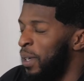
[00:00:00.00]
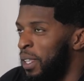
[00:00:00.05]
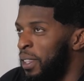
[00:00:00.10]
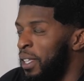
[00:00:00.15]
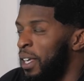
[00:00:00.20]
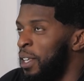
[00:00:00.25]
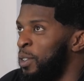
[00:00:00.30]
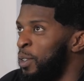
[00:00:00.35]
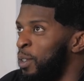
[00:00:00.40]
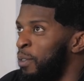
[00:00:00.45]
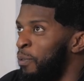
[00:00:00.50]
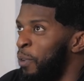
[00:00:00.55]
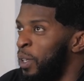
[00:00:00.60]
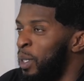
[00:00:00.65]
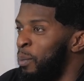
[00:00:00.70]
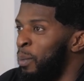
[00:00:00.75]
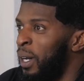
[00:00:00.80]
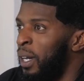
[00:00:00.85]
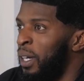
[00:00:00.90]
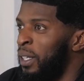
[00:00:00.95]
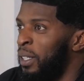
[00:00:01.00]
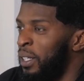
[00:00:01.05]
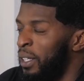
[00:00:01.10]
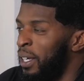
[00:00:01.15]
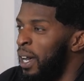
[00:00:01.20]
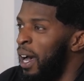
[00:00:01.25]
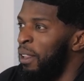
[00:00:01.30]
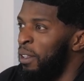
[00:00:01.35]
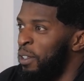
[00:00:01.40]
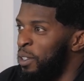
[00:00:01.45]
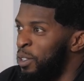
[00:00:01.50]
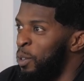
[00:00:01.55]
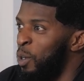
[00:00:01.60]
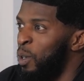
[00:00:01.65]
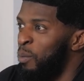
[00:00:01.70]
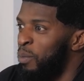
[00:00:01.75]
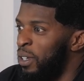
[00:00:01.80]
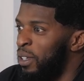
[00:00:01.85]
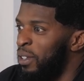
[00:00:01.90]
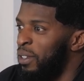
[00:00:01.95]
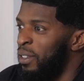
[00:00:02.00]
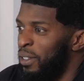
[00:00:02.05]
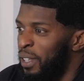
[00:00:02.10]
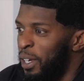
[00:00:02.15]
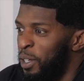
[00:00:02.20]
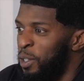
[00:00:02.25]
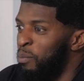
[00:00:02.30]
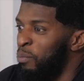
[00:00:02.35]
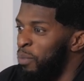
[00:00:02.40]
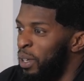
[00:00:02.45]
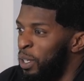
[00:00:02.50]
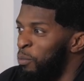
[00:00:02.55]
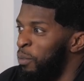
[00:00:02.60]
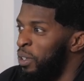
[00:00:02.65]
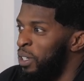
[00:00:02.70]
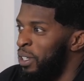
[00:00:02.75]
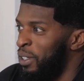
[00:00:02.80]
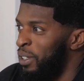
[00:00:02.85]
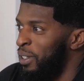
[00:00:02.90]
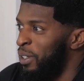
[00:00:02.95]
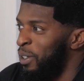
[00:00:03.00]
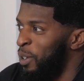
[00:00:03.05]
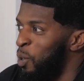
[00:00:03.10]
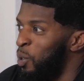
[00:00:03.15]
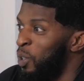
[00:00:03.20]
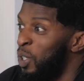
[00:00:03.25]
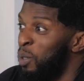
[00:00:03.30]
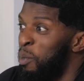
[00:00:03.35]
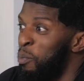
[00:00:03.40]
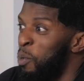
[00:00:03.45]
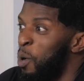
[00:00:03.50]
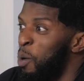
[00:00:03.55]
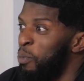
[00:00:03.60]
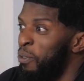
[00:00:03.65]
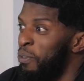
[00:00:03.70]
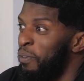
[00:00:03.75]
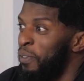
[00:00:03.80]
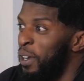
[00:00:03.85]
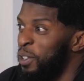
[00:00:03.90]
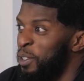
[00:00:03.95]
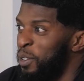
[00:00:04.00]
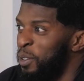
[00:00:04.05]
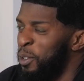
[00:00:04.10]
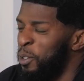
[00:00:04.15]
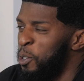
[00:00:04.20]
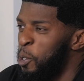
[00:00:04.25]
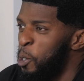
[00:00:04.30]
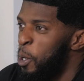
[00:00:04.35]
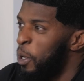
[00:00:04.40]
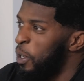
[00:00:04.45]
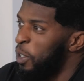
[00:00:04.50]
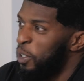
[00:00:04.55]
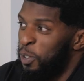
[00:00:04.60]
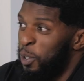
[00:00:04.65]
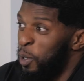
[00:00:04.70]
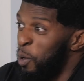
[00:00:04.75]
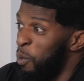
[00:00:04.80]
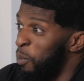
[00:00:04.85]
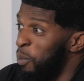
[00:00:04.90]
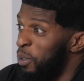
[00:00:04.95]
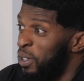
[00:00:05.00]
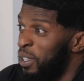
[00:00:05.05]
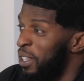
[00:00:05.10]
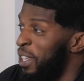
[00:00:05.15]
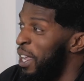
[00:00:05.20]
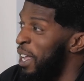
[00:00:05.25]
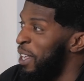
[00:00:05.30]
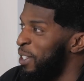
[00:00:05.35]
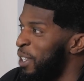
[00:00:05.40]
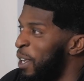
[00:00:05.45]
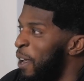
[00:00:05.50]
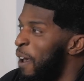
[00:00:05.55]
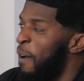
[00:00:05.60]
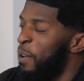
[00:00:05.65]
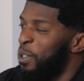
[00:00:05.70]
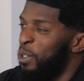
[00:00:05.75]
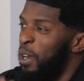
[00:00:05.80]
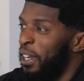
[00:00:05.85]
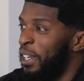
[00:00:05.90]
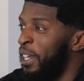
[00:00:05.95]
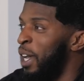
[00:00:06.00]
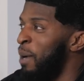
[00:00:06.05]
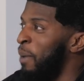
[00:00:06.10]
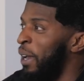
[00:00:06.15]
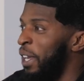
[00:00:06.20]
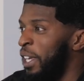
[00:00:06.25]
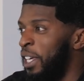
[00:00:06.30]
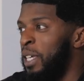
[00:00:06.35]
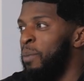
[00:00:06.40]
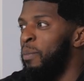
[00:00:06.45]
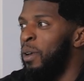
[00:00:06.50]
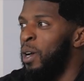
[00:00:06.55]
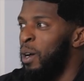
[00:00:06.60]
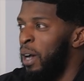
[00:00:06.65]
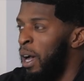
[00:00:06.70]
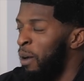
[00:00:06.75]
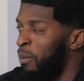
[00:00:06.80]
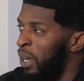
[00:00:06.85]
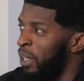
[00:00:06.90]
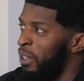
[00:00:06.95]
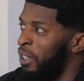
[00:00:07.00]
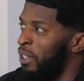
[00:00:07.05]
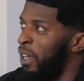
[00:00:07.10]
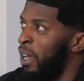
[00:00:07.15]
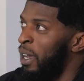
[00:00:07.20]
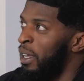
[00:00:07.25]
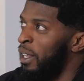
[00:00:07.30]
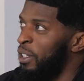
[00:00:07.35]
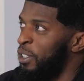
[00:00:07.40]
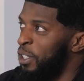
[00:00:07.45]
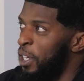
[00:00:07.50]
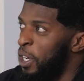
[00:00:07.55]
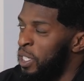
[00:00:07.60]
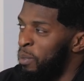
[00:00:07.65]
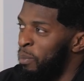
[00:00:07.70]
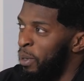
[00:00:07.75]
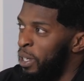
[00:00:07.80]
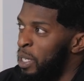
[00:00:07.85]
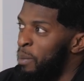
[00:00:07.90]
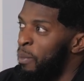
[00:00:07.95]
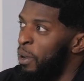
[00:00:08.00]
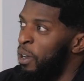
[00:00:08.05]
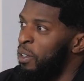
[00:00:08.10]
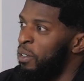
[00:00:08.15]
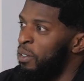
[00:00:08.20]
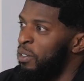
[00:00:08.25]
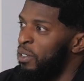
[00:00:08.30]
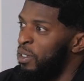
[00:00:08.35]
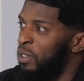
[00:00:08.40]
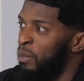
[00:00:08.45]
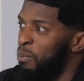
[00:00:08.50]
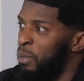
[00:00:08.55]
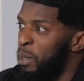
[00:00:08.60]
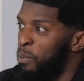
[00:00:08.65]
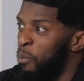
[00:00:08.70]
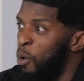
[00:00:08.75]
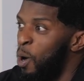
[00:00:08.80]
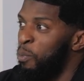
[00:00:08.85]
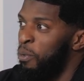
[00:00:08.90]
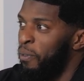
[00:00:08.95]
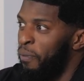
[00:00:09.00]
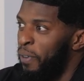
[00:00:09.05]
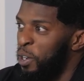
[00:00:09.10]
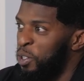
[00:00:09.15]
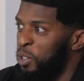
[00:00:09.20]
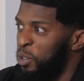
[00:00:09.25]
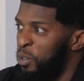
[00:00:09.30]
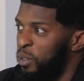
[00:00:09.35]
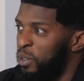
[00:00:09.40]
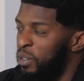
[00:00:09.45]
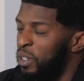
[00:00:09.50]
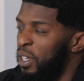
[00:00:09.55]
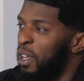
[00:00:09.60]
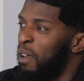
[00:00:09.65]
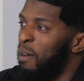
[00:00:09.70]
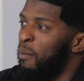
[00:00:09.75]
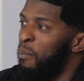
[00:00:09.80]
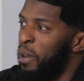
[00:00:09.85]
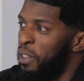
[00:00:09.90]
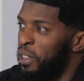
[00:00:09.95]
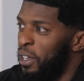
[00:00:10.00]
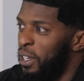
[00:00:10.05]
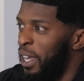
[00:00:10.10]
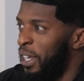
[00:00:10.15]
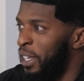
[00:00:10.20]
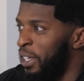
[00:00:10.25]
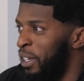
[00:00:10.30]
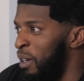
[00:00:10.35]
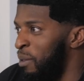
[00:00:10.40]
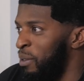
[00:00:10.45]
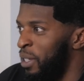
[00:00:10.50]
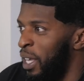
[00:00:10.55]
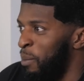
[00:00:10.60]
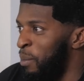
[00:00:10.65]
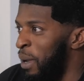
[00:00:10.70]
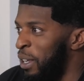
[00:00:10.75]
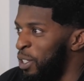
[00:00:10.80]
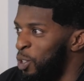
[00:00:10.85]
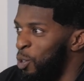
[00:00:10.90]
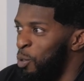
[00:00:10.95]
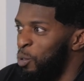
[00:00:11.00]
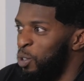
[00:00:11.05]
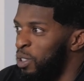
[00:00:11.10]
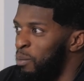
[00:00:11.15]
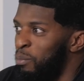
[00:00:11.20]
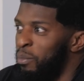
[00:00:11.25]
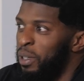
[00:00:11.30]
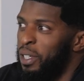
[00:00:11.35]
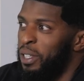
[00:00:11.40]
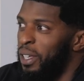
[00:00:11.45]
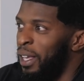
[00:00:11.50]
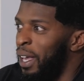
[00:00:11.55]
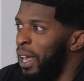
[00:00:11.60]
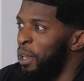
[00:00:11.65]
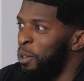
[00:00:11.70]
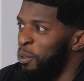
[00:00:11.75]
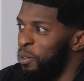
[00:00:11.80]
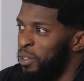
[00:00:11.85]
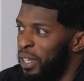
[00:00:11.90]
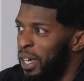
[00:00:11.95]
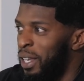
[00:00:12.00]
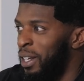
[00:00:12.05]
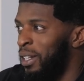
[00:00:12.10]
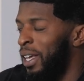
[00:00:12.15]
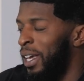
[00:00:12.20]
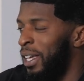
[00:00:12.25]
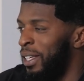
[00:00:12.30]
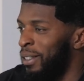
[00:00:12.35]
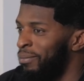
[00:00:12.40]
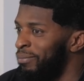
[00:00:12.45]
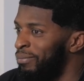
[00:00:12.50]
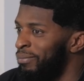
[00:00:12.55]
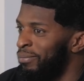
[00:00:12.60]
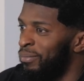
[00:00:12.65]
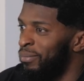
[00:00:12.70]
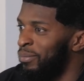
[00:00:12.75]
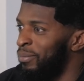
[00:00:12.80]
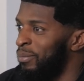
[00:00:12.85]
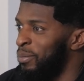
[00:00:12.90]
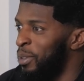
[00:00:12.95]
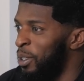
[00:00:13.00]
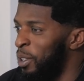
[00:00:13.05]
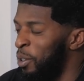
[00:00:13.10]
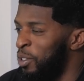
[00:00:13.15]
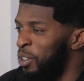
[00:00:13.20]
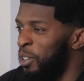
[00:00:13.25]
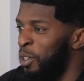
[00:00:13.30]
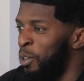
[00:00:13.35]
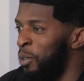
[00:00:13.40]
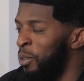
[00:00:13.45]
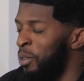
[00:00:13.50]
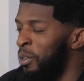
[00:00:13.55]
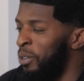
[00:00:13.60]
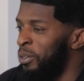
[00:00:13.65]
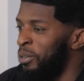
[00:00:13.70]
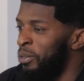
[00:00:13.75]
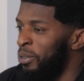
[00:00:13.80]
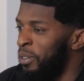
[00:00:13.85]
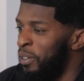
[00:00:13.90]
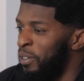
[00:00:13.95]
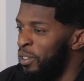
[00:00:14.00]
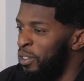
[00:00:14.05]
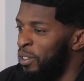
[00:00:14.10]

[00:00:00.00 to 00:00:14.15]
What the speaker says: And then so a friend of mine in college told me, like, you may want to go a little bit more professional. So I kept my email. I changed my email to be more professional, but then I kept like my social media handles kind of like, still